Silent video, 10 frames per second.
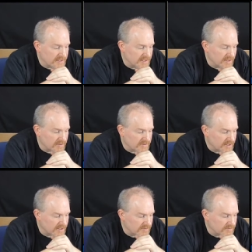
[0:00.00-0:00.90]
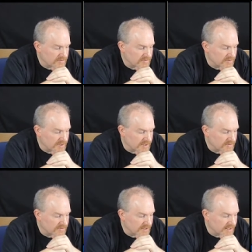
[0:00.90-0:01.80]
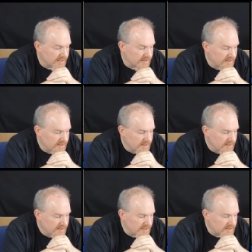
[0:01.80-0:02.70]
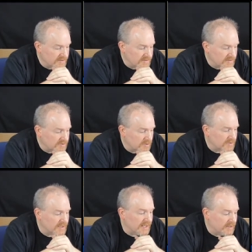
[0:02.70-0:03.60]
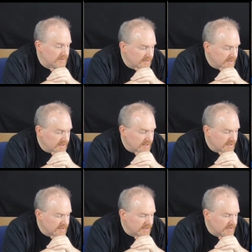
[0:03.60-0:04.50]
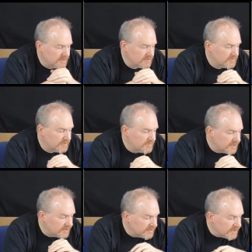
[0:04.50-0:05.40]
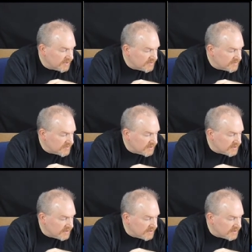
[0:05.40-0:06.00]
eating ourselves from the inside. At least it is over now. He looks from Jekserah's